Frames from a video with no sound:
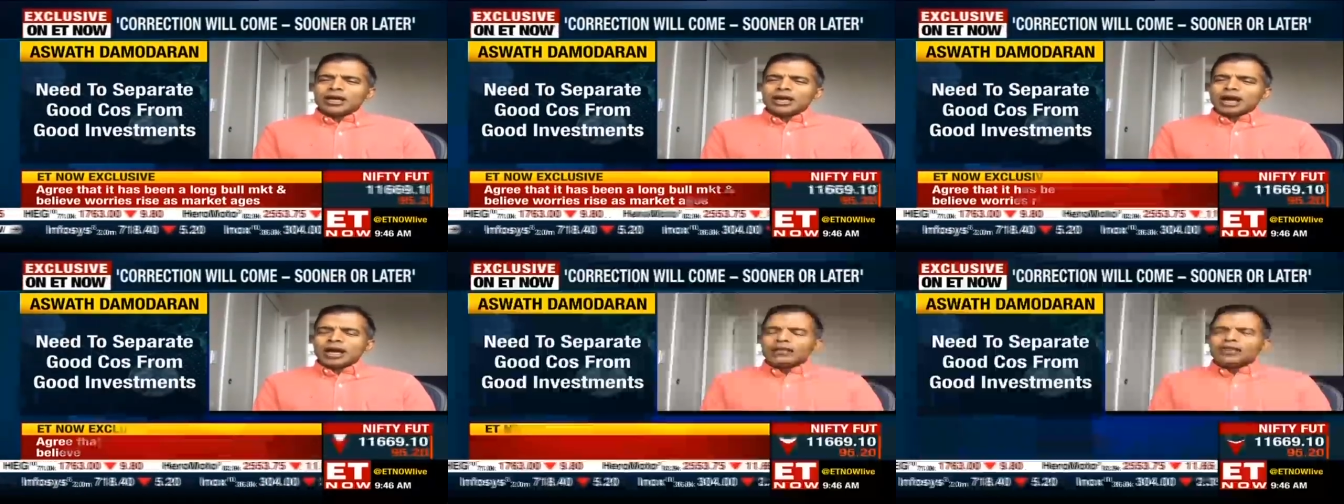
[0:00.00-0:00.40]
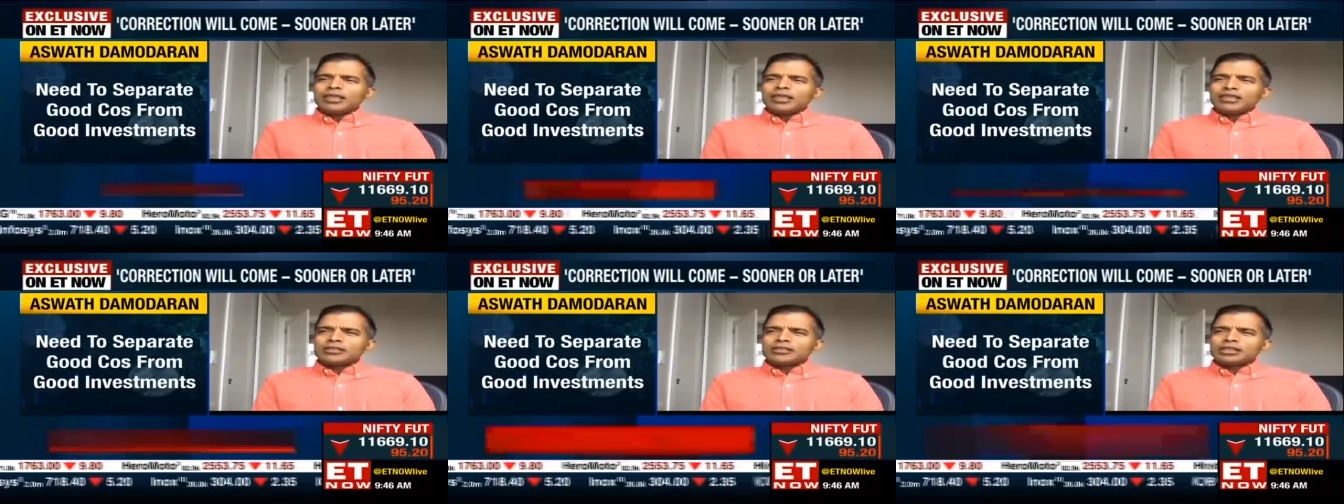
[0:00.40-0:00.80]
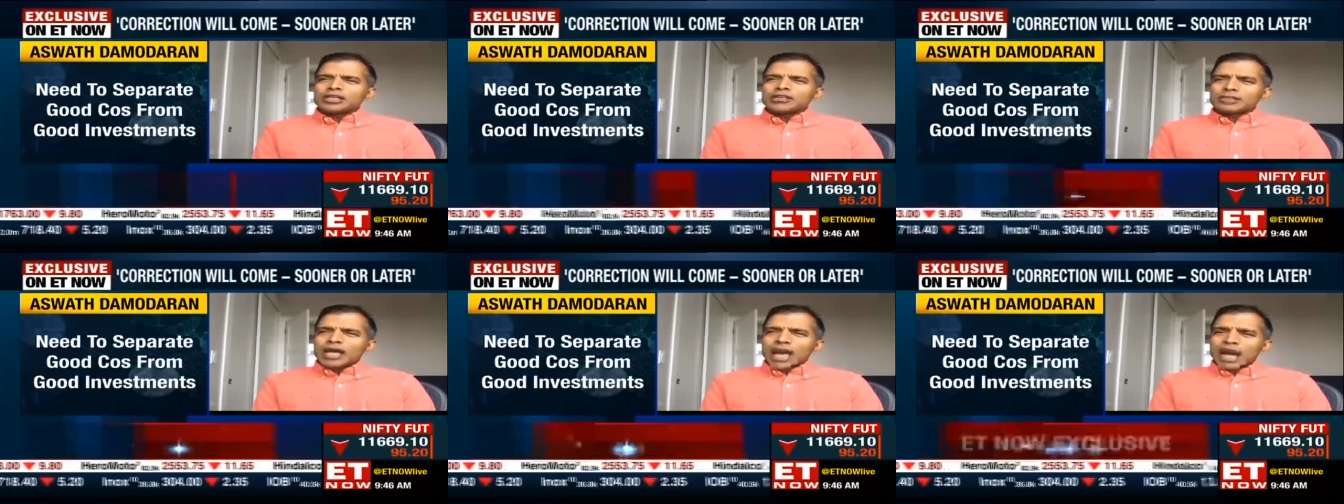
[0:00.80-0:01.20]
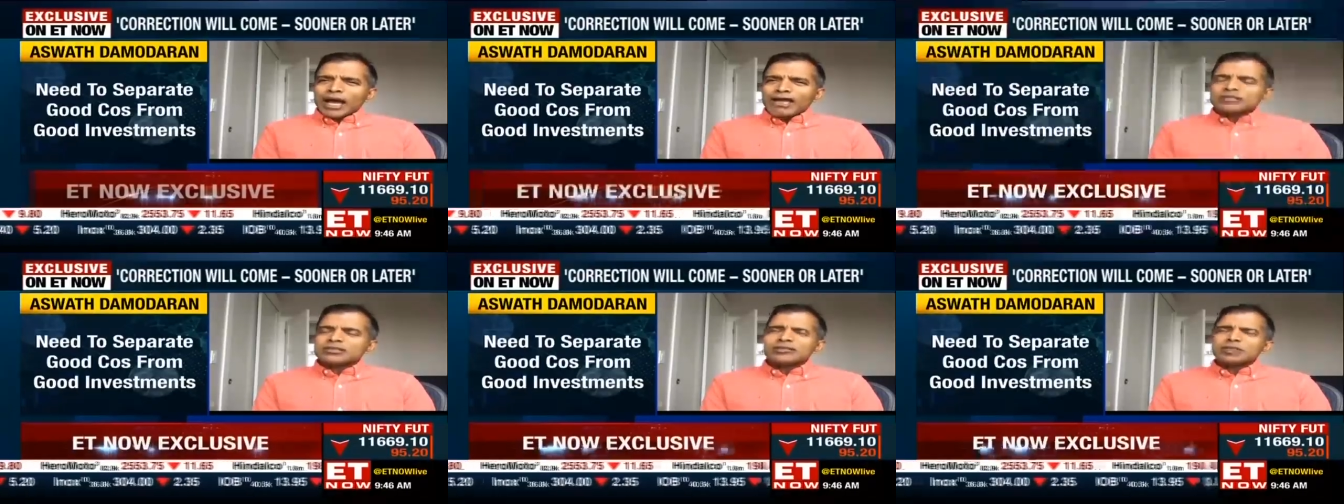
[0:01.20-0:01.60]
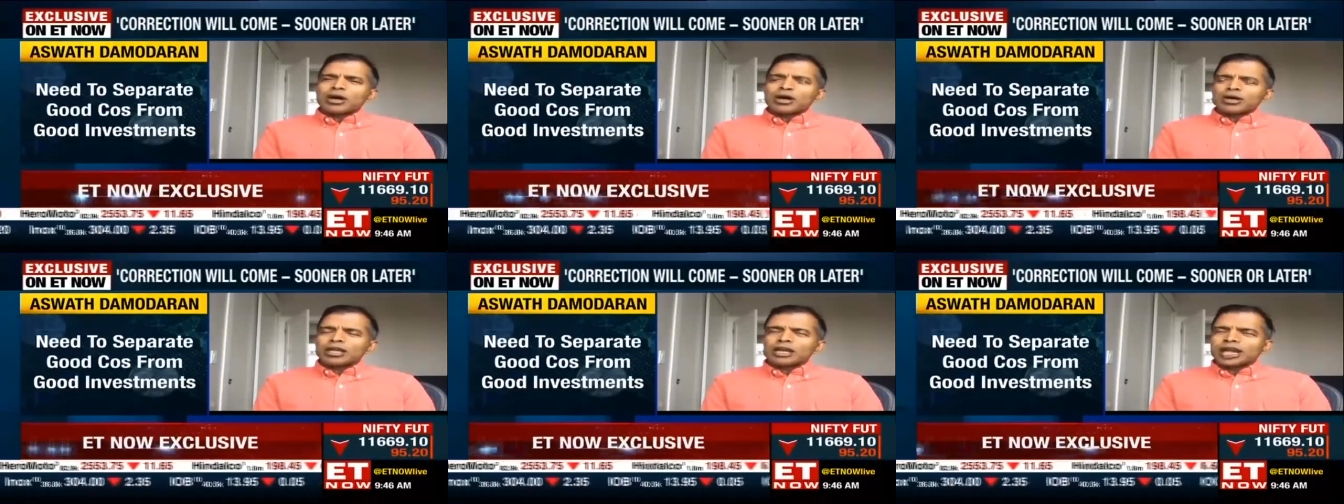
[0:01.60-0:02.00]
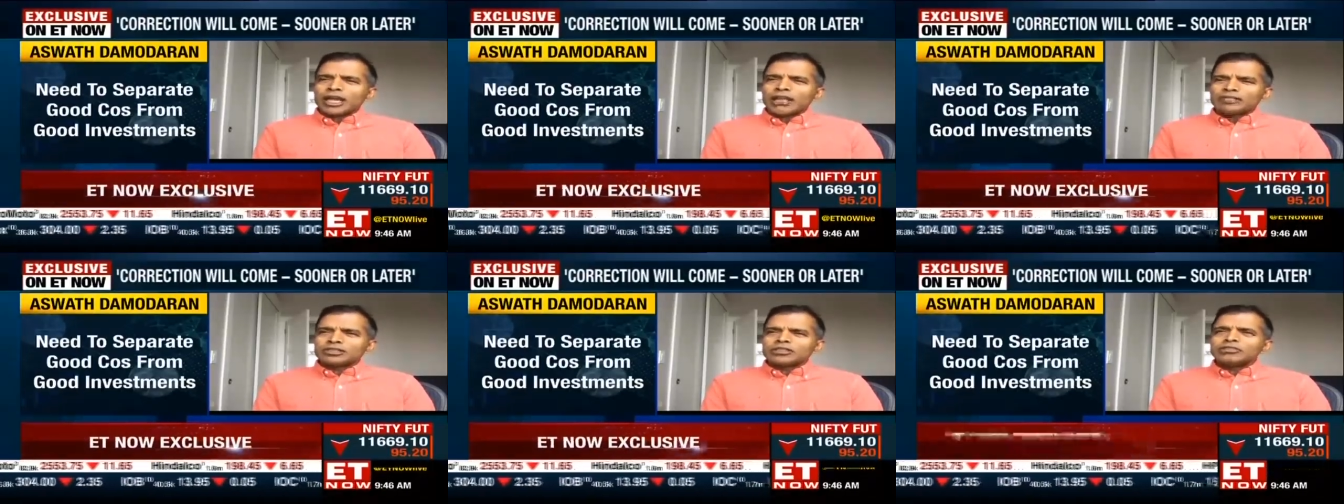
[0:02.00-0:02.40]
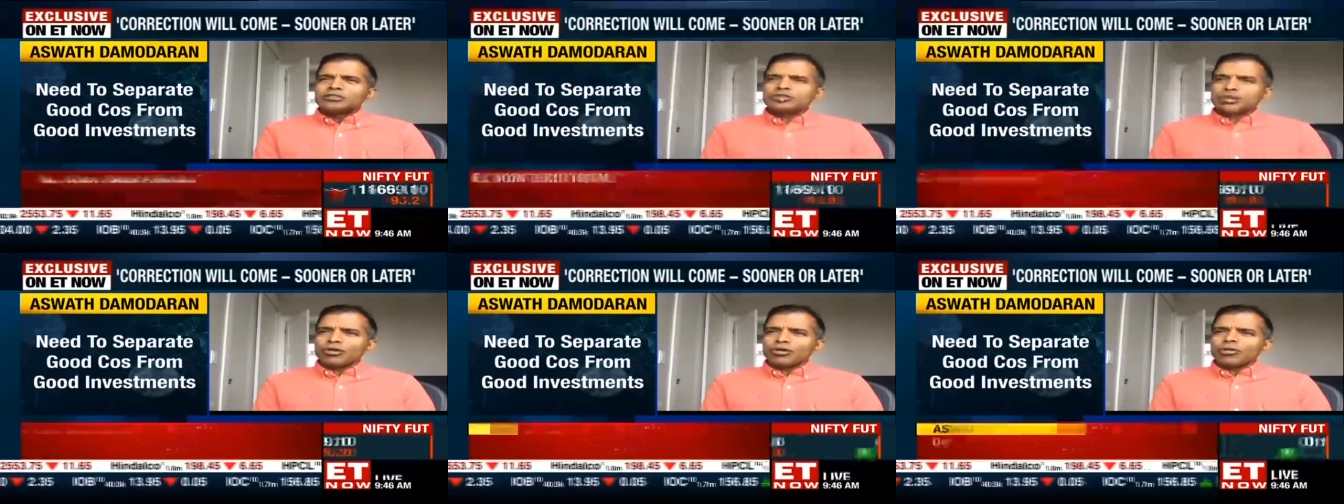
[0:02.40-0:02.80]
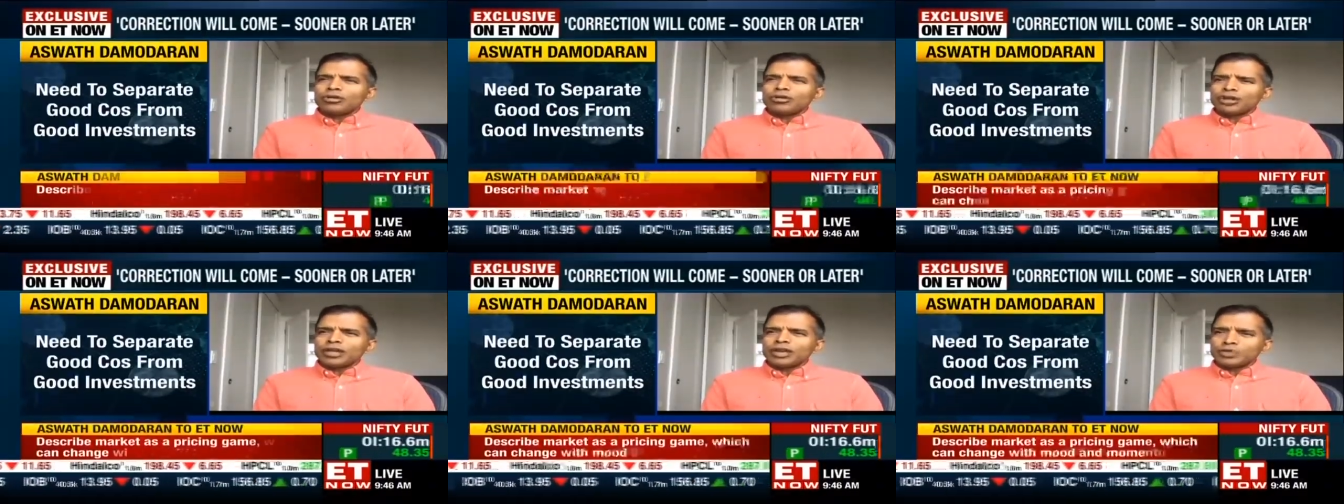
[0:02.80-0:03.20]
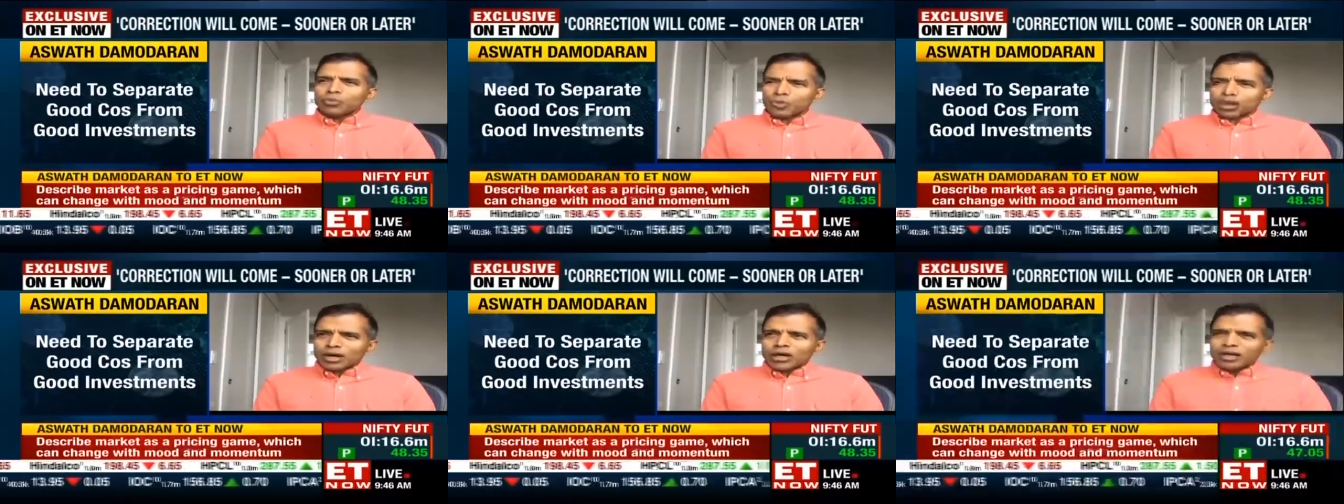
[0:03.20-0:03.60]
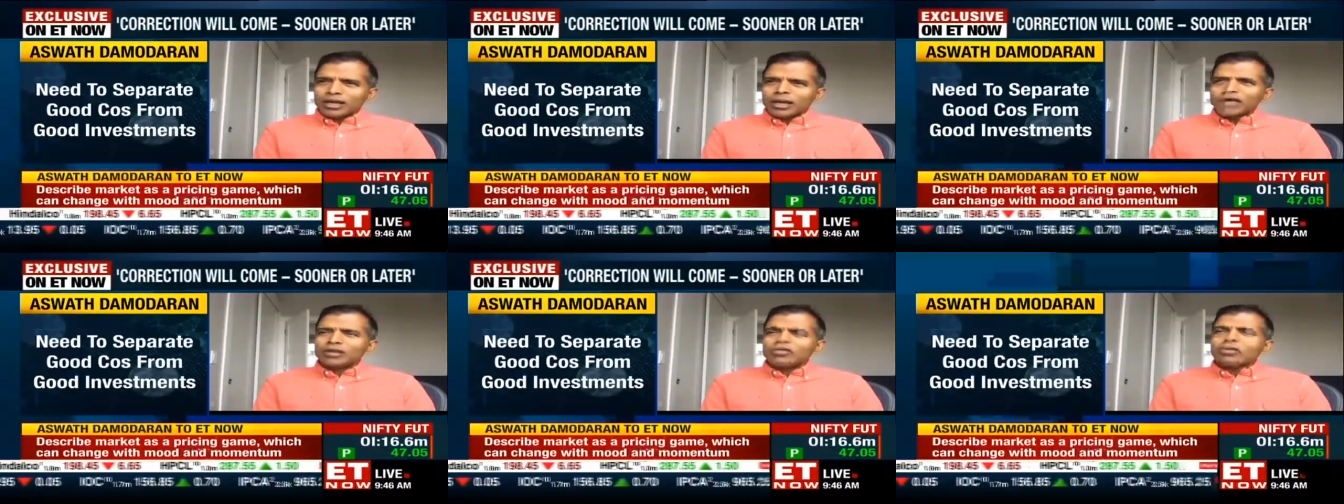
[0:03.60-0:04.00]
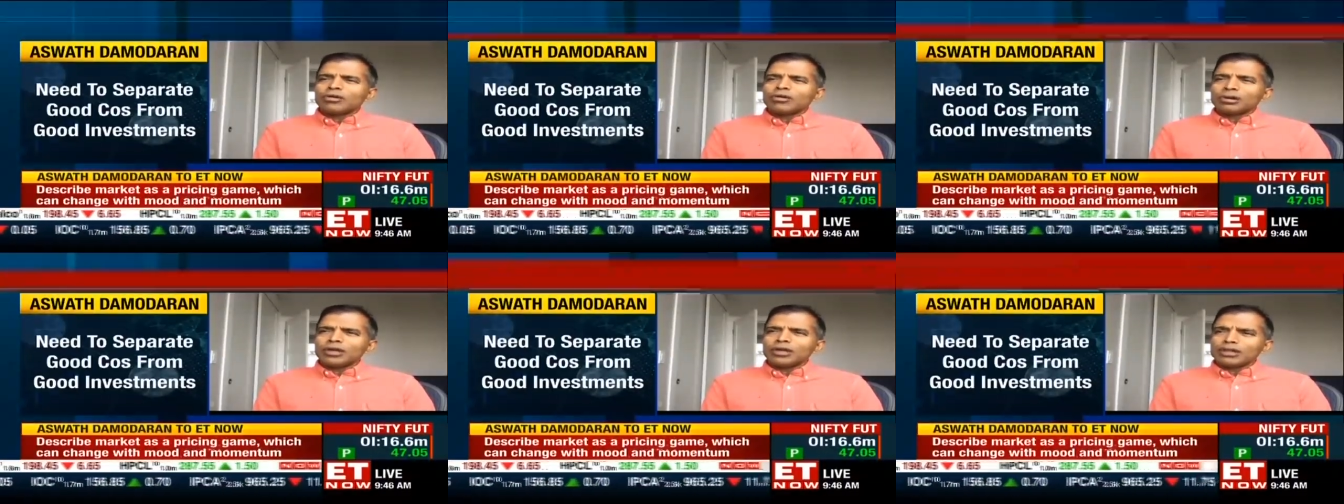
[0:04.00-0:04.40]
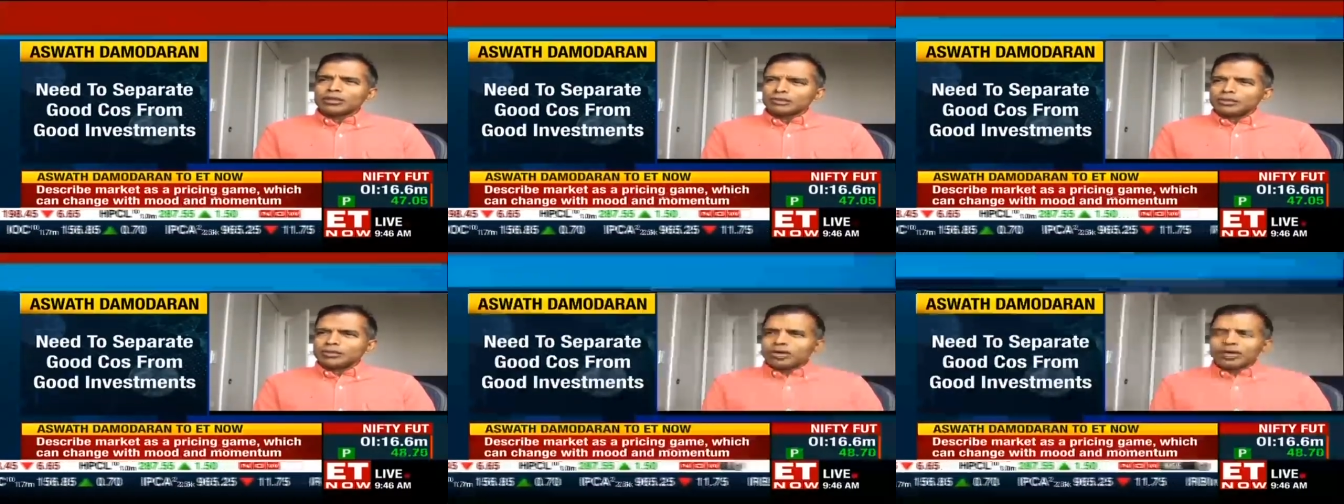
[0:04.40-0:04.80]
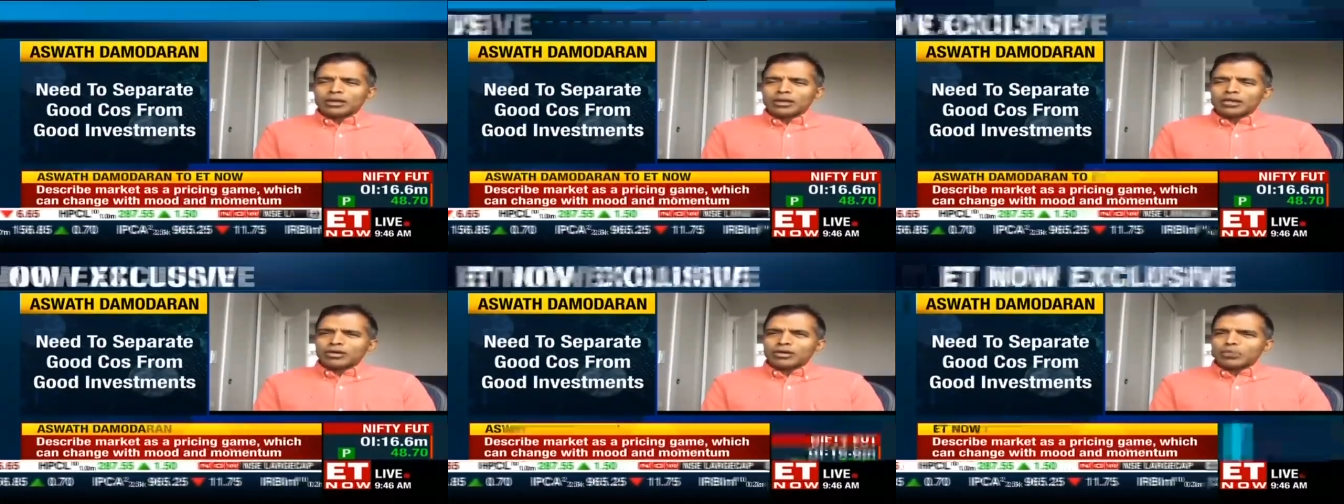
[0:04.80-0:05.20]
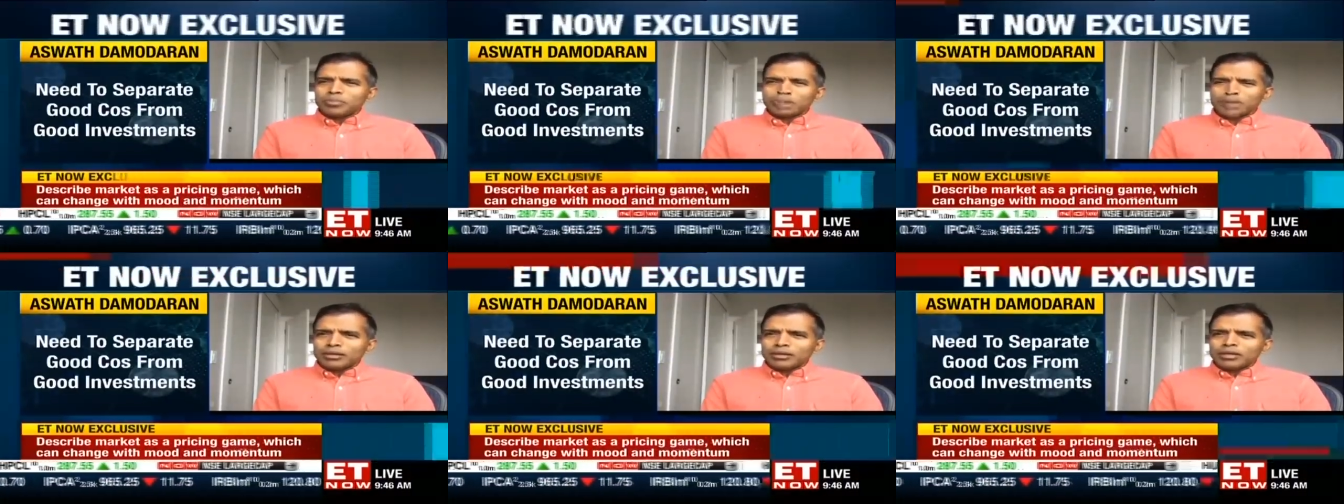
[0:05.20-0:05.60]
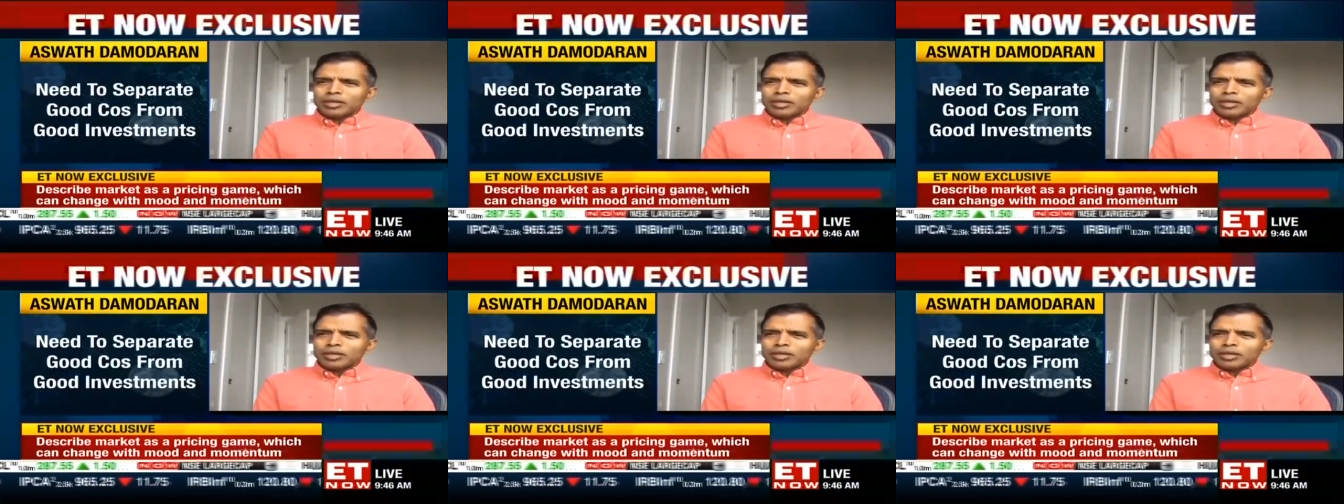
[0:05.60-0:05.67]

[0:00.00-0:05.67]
I think it's just as a market ages, you're going to get worried, and you're going to get the and you're going to pe-